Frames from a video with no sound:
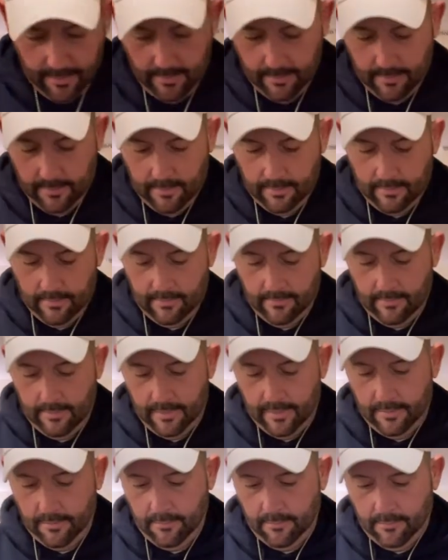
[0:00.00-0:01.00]
so
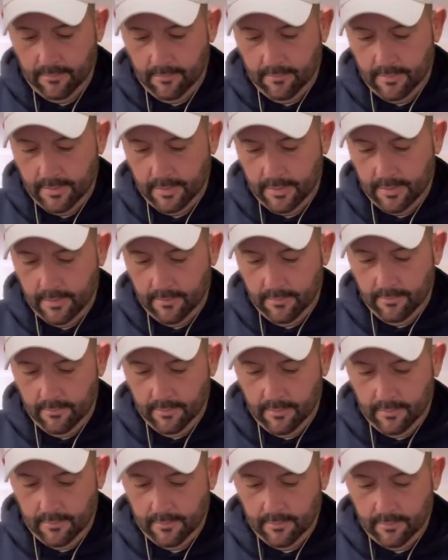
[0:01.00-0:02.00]
I don't know how to do
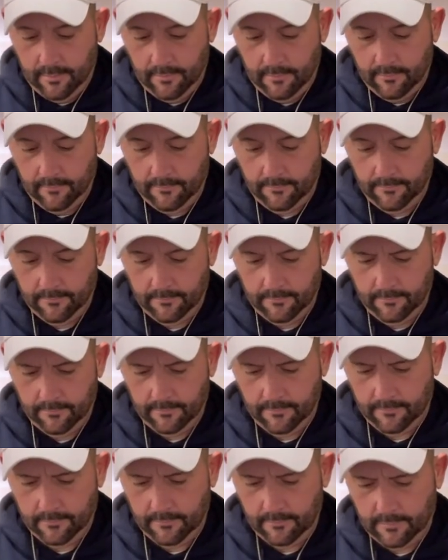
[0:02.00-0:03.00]
this.
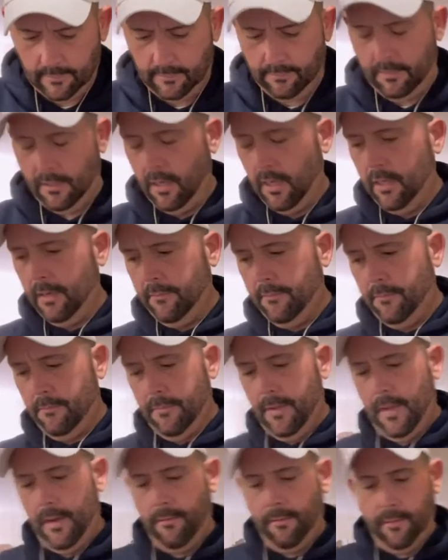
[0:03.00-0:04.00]
I'm kind of
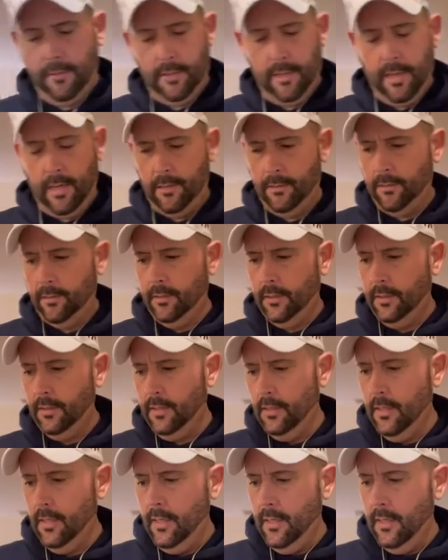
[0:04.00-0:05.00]
embarrassed actually.
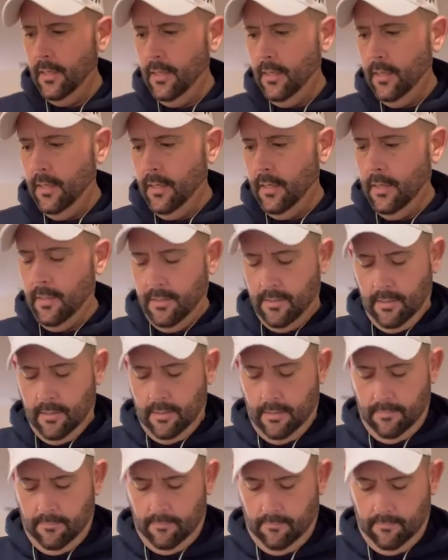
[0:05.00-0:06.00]

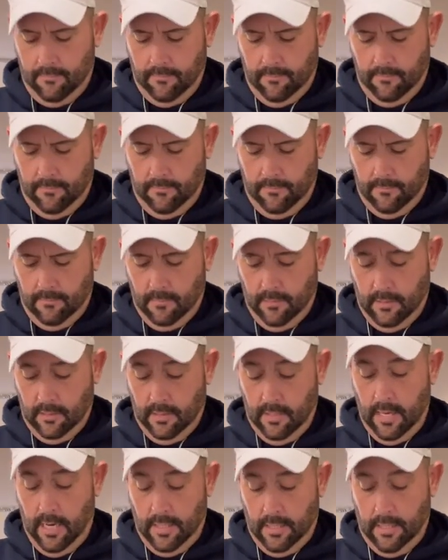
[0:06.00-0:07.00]
Um, it's
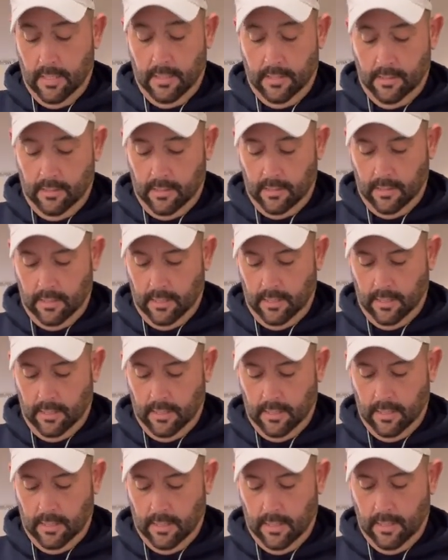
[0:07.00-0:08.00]
not easy, I gotta
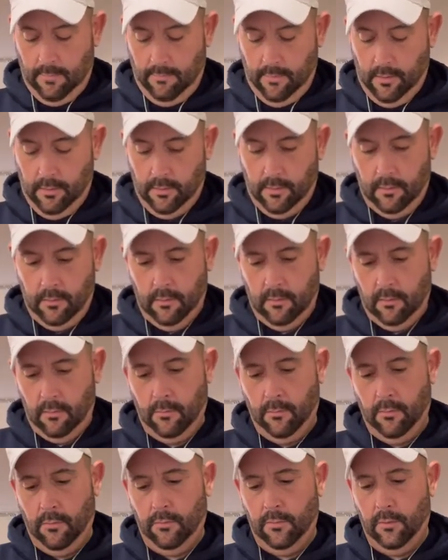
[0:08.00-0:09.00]
tell you that much. It's
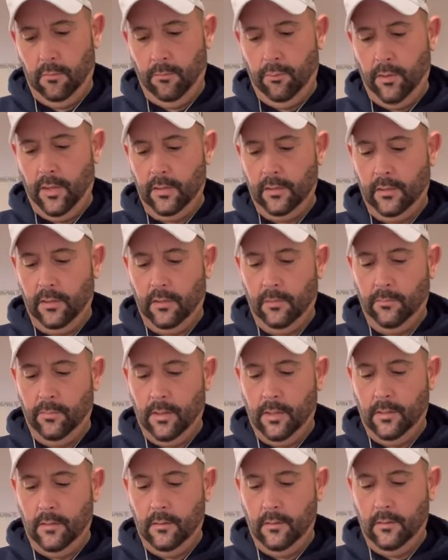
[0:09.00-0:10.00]
supposed to press this
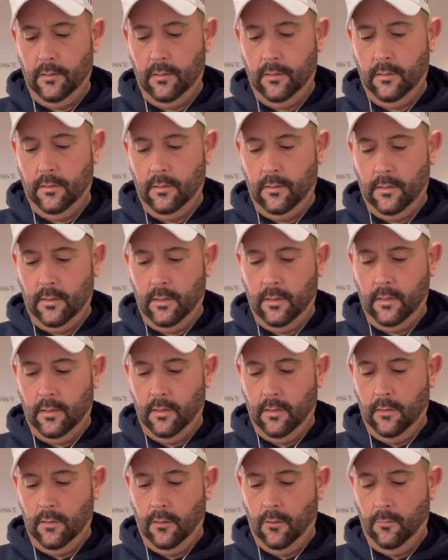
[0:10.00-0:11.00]
button
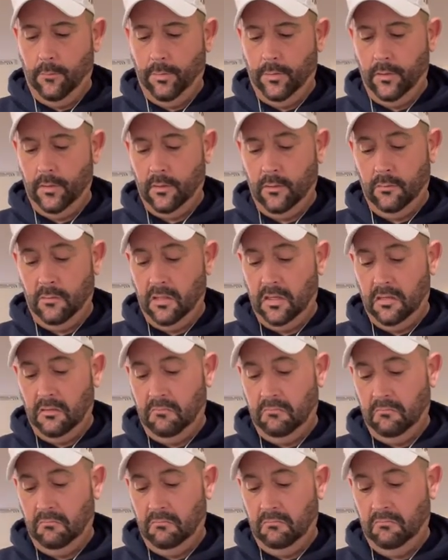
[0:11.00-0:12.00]
and it opens,
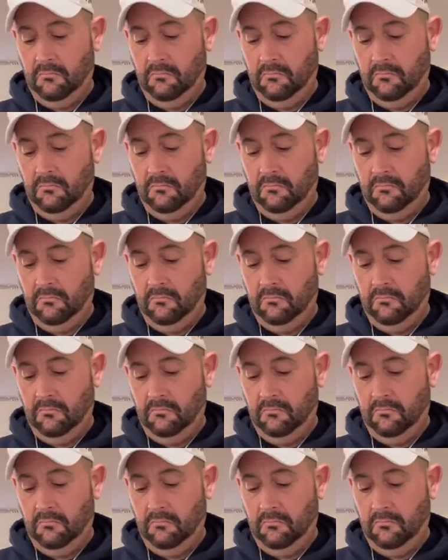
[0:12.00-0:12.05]
but